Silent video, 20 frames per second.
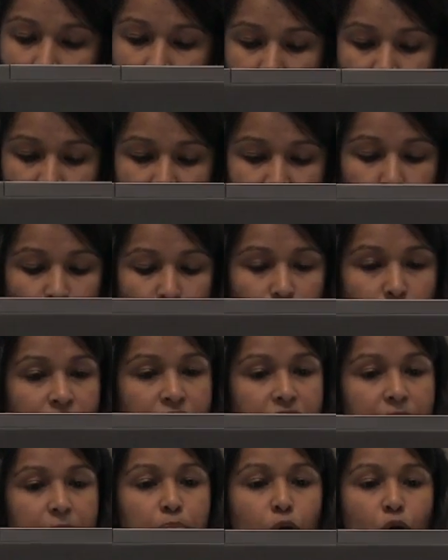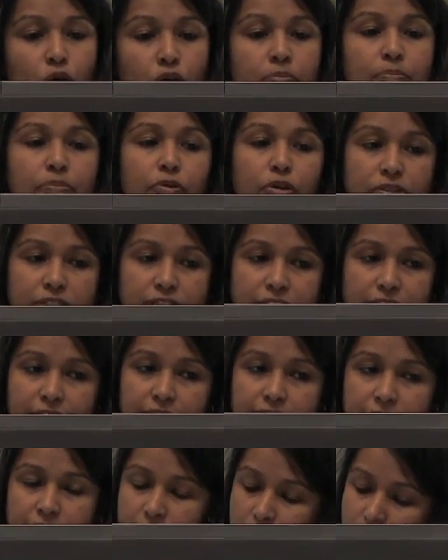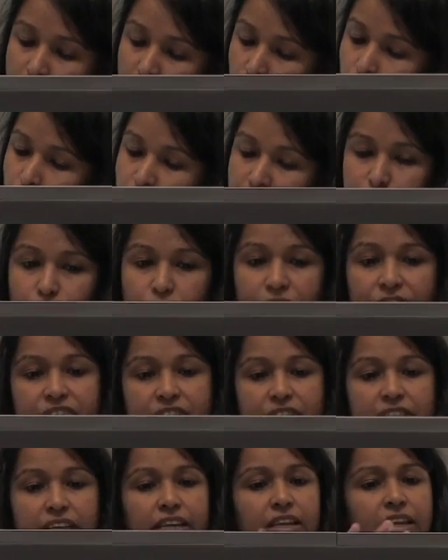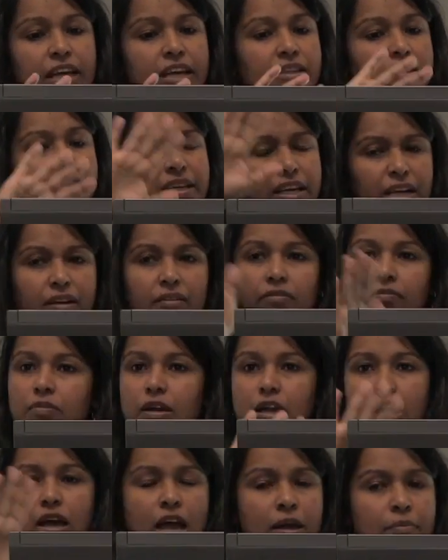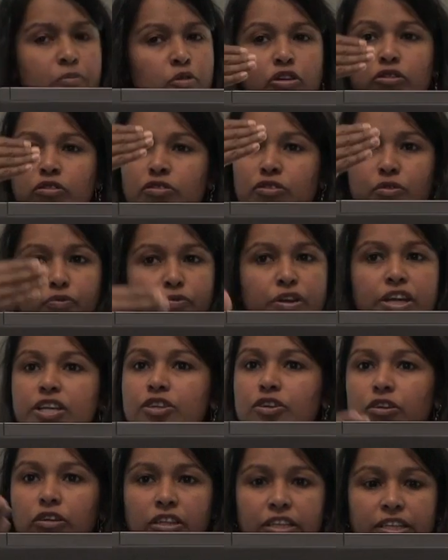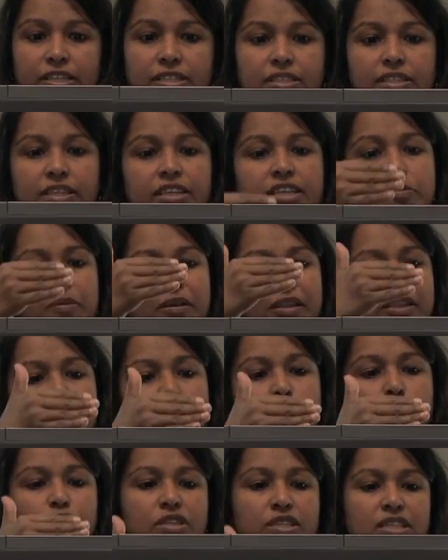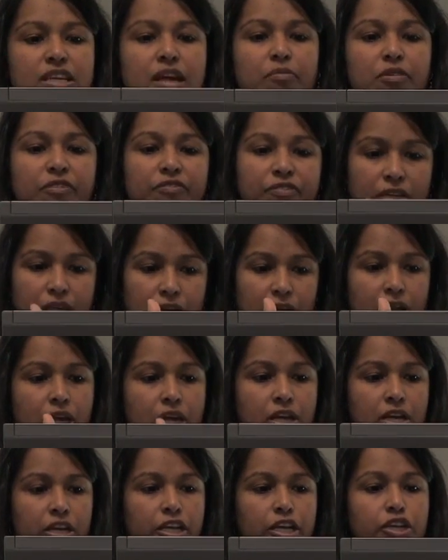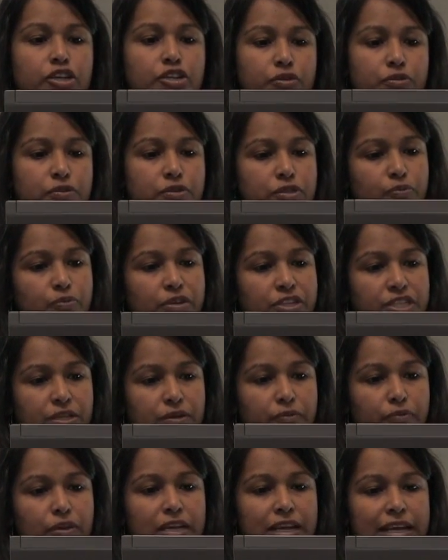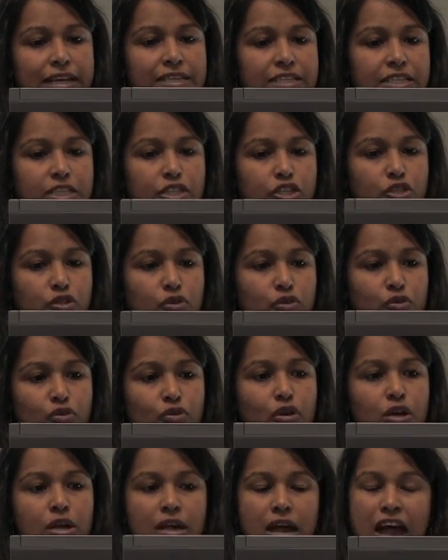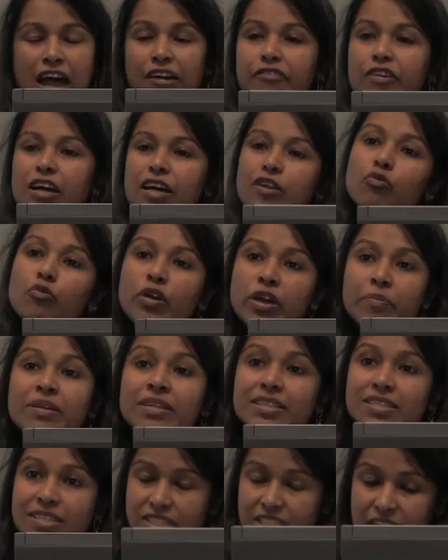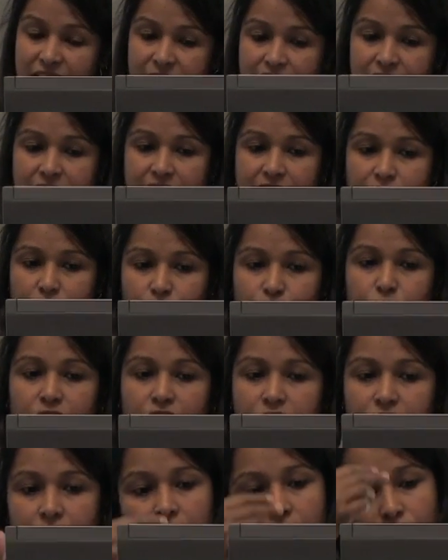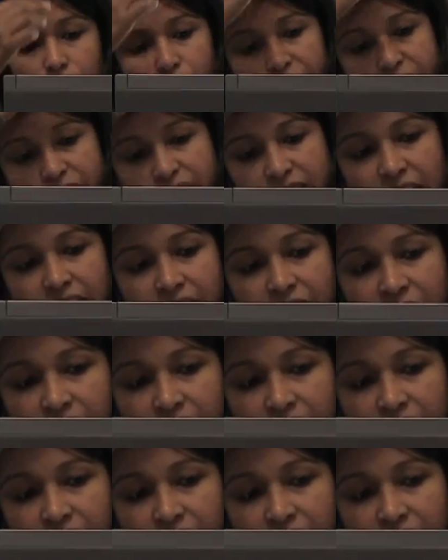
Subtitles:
So following the Bonn process, what we've seen, and there, I'm not going to read all these things, but these were some of the issues which are related to Afghan women's justice, which we've seen